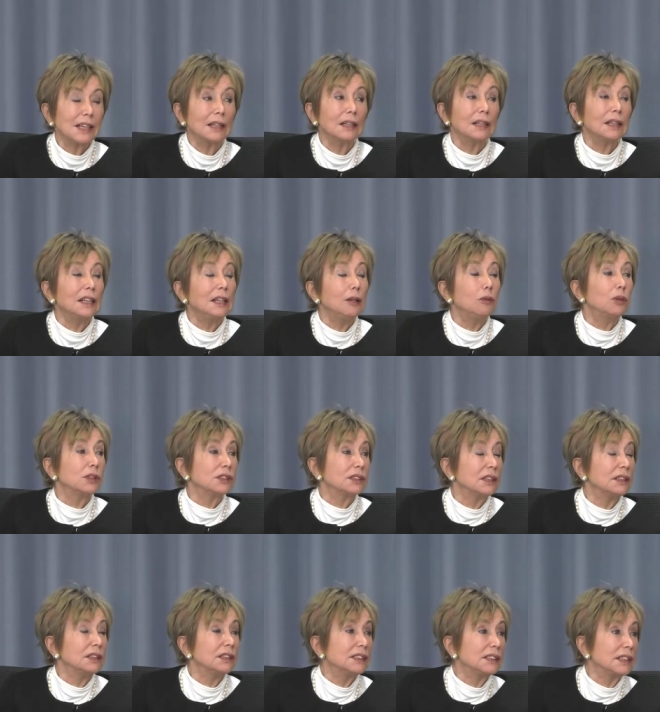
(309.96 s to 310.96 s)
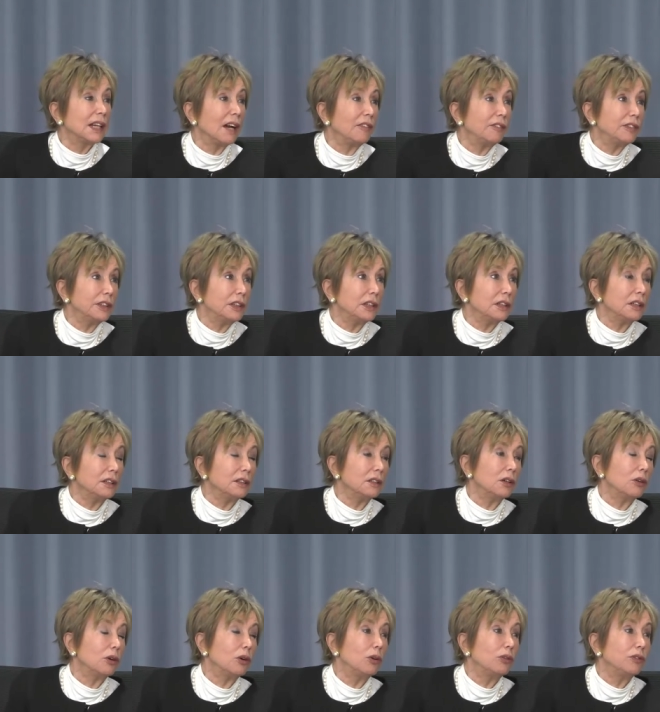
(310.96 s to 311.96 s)
and he was the discoverer
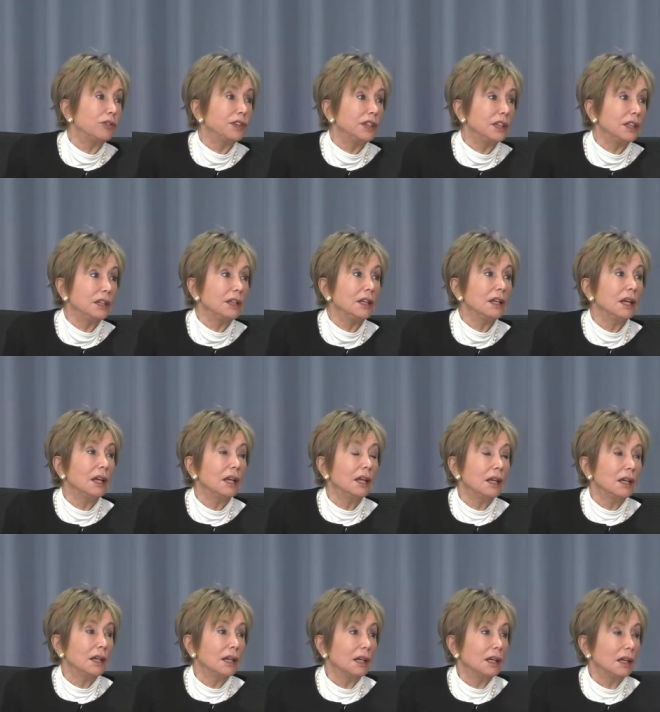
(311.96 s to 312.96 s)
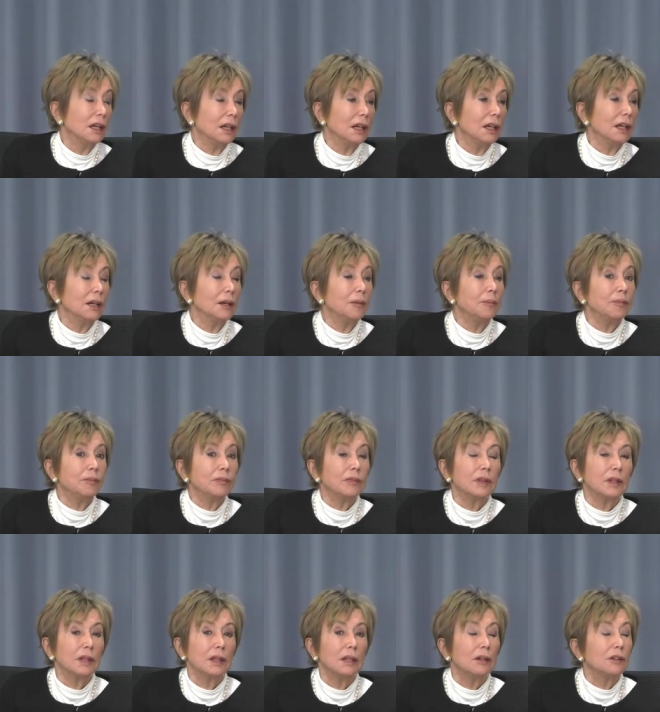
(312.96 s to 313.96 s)
of the um,
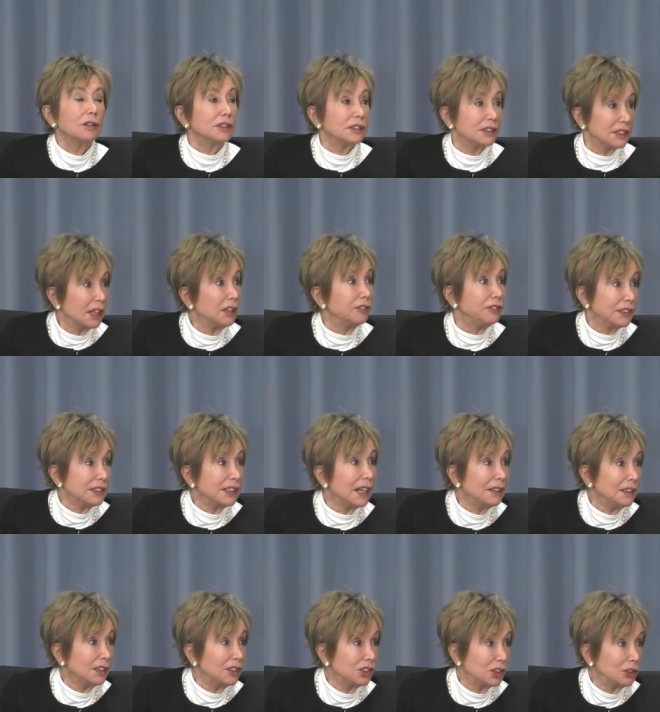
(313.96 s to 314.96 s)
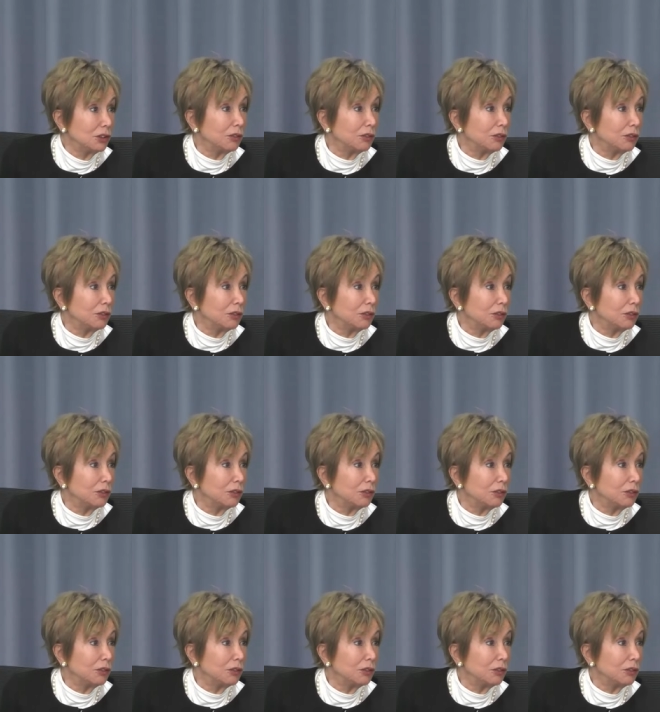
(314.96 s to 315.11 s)
surface antigen,